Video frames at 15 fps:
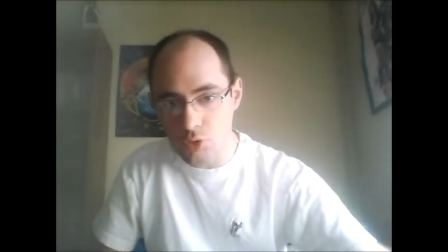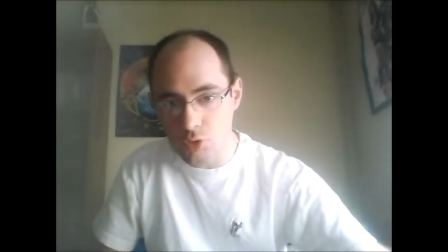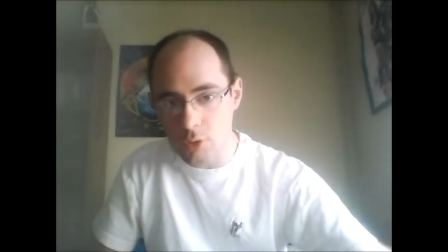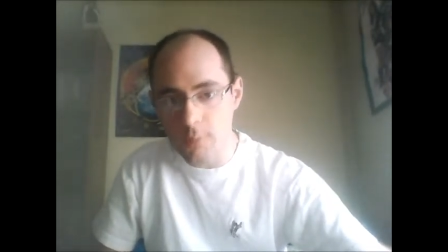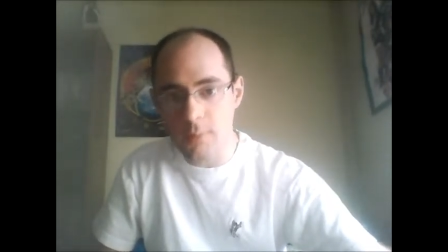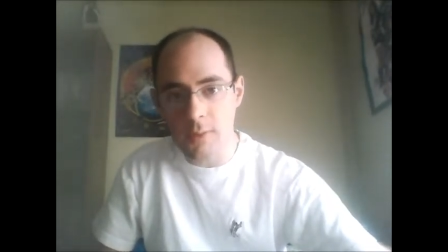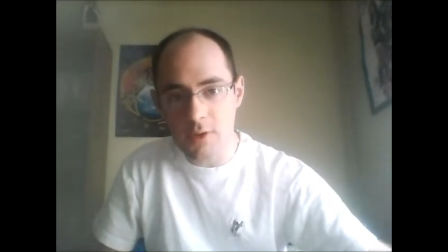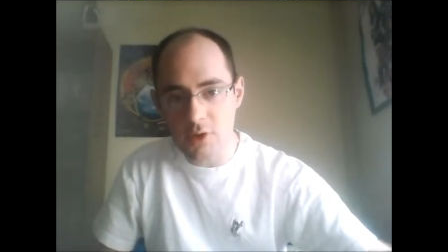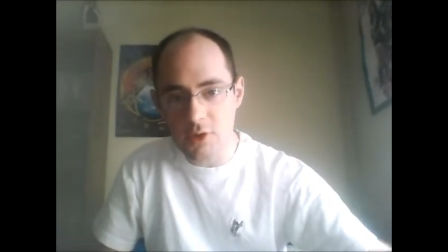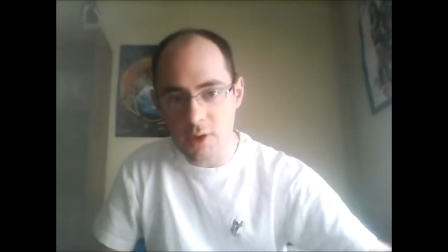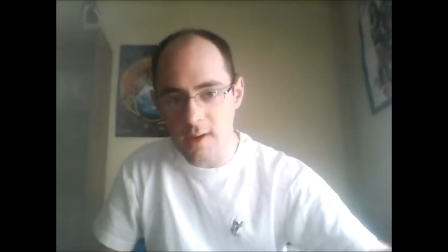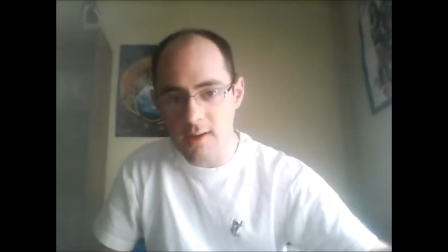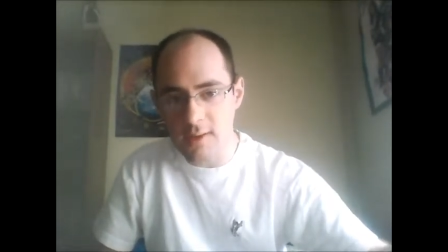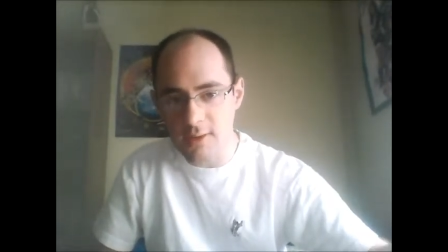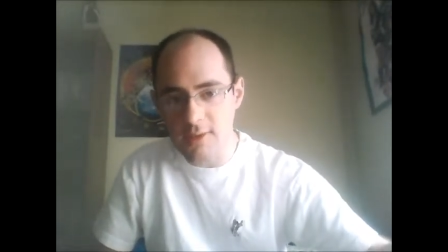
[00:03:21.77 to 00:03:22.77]
Triple H
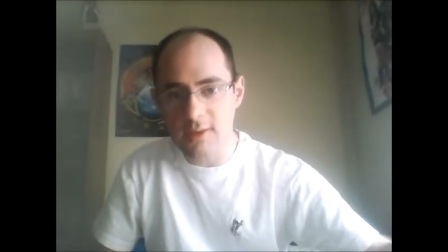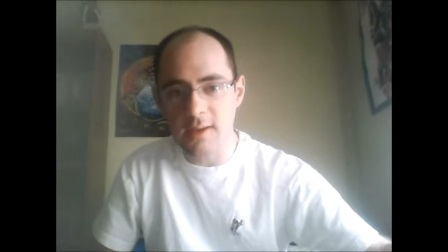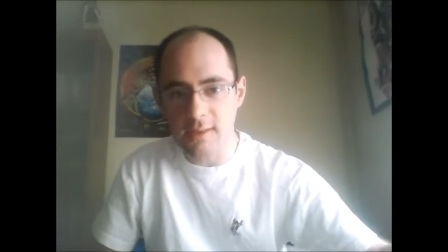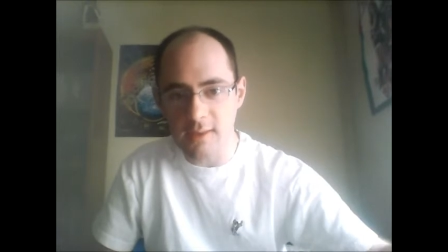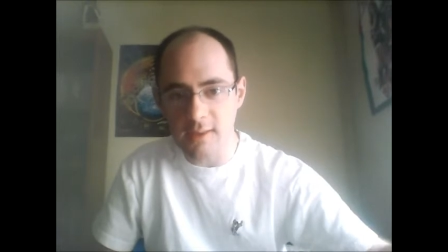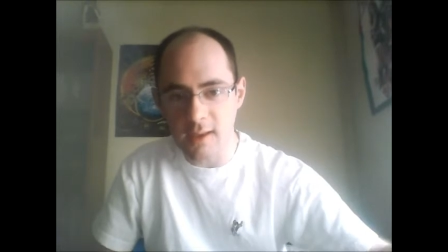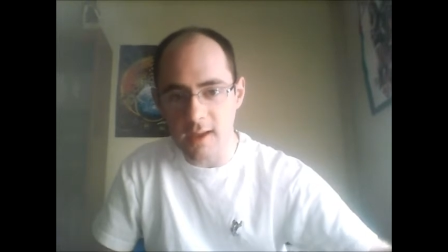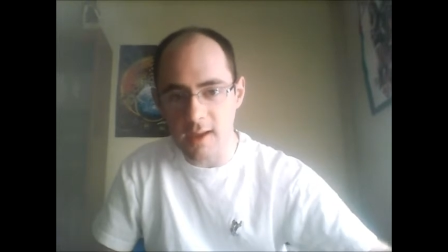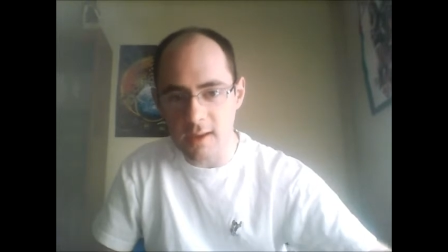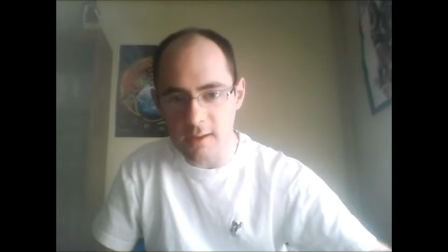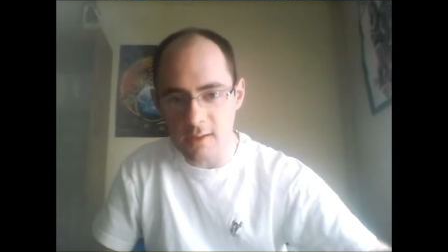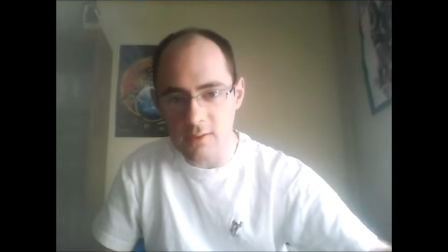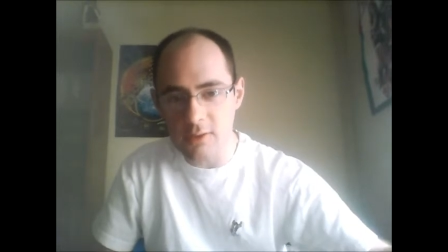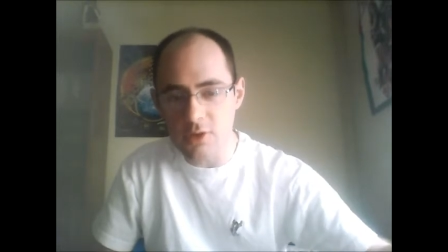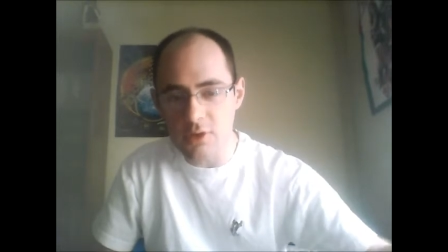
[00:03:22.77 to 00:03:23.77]
kind of sicked
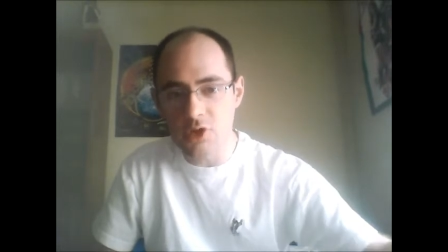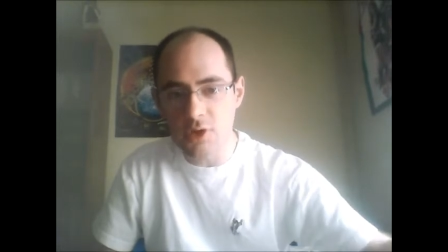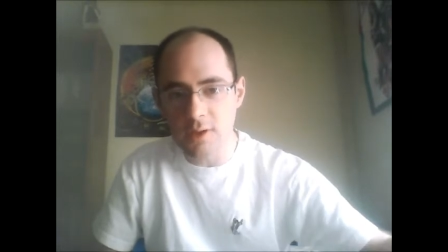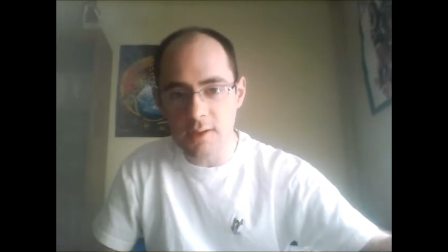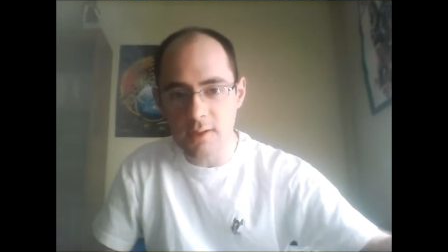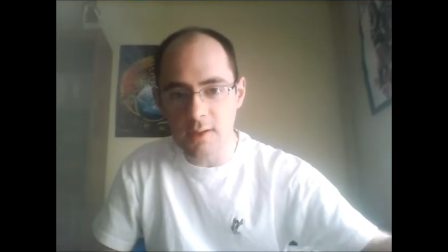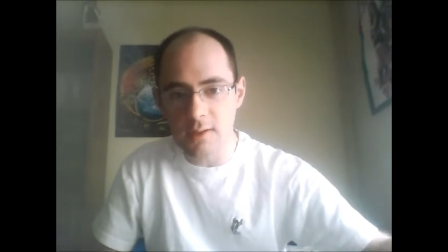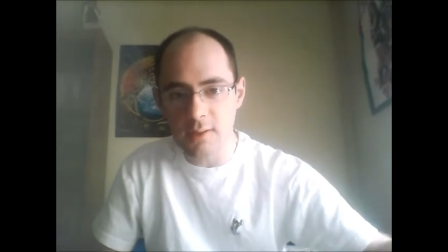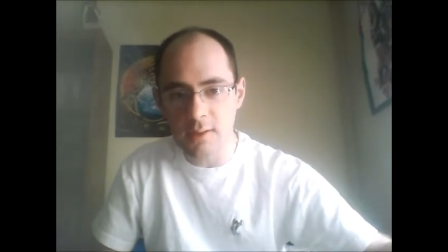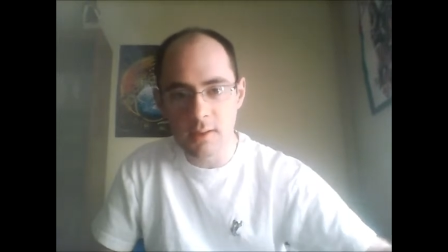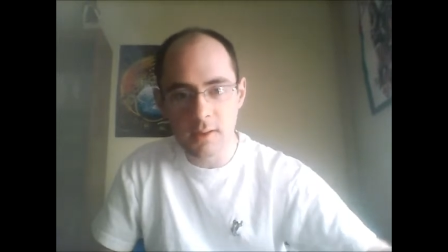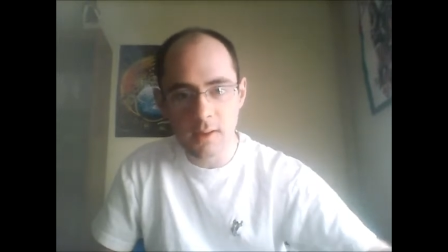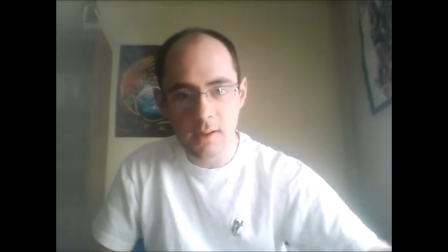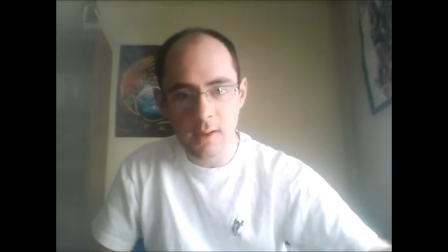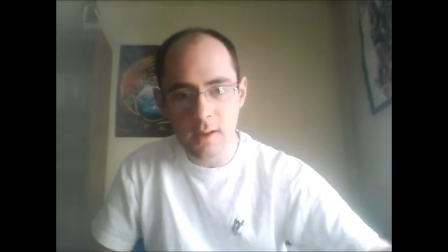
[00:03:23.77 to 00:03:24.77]
on the Shield
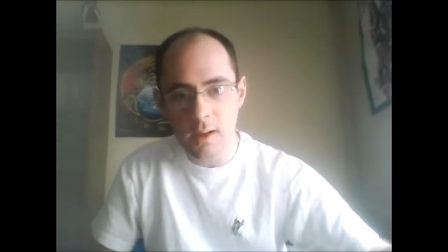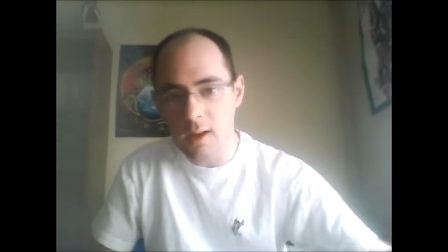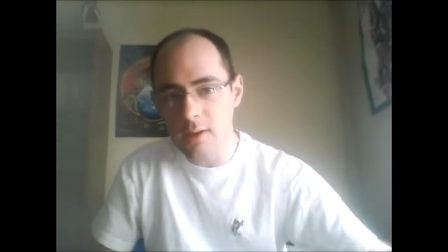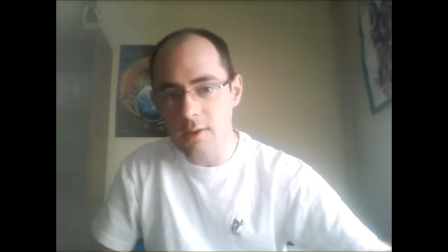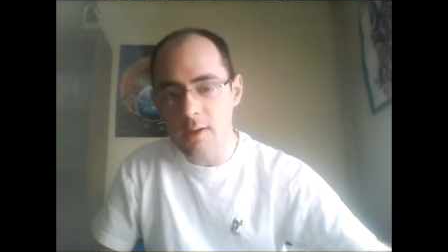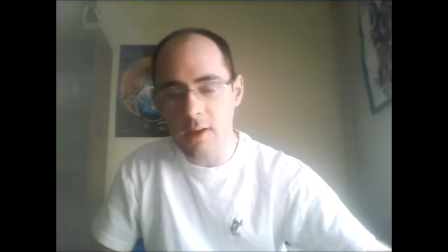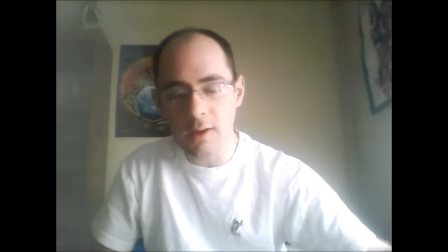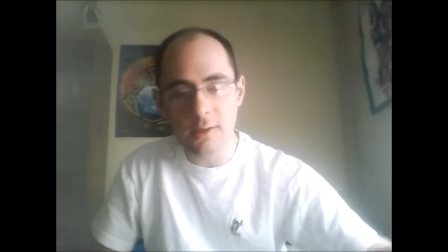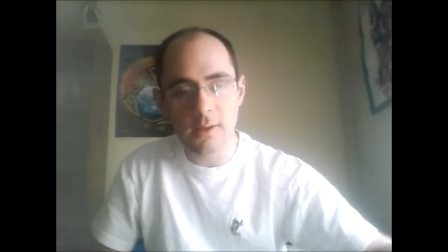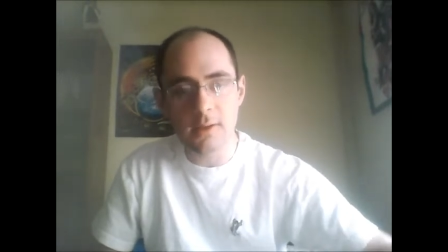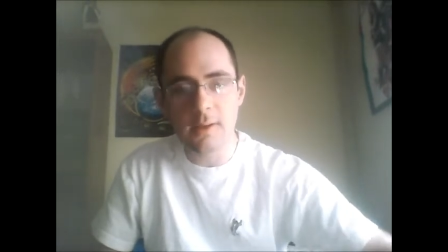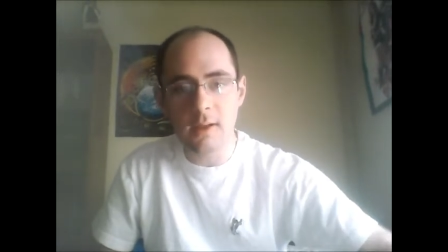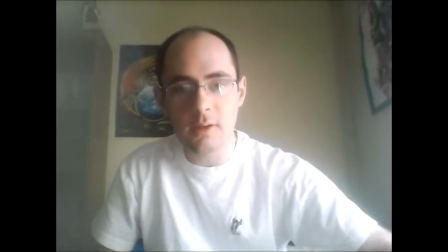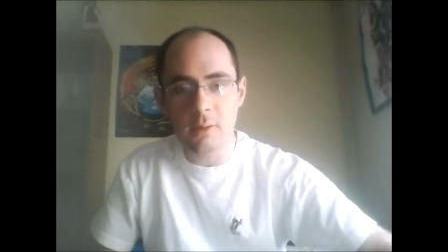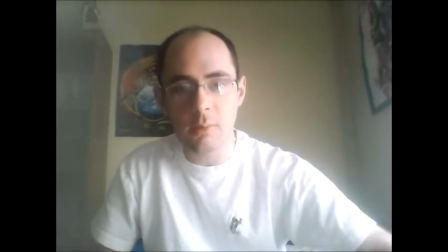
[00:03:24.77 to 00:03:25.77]
on the
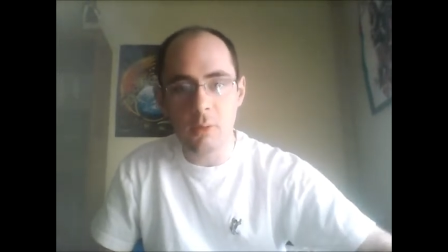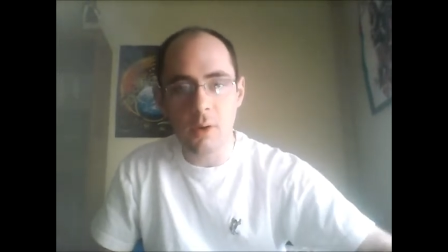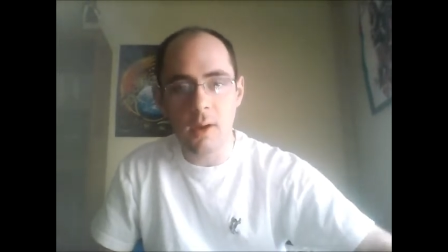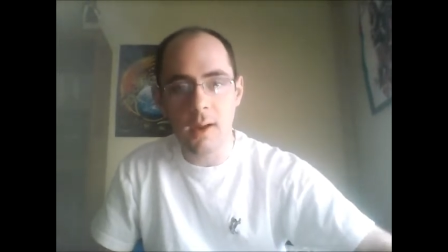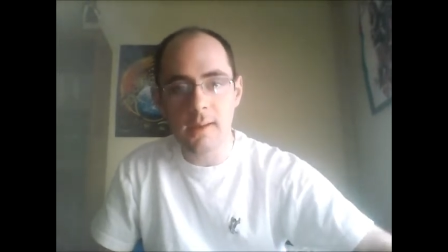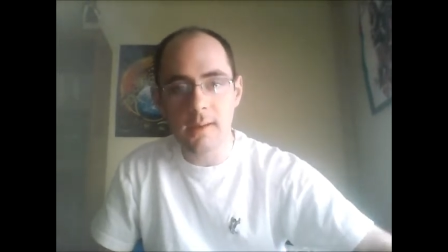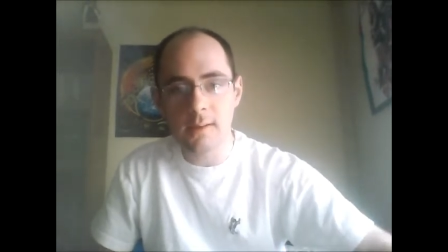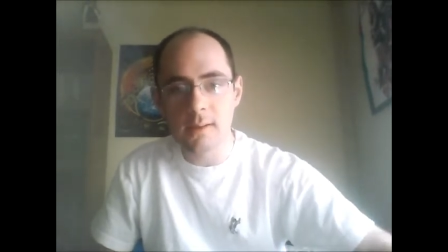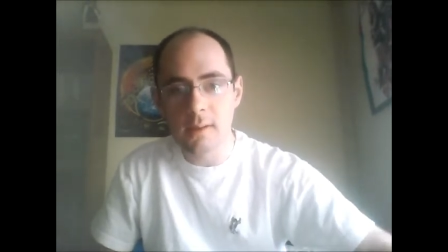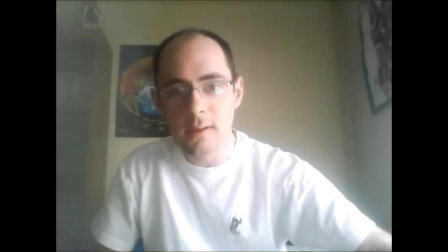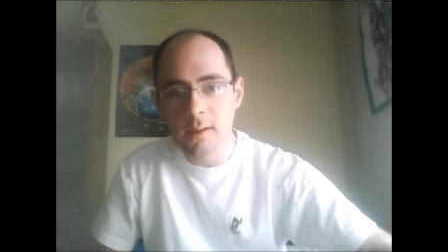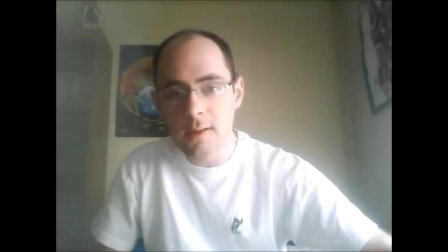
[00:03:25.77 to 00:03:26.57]
Daniel Bryan.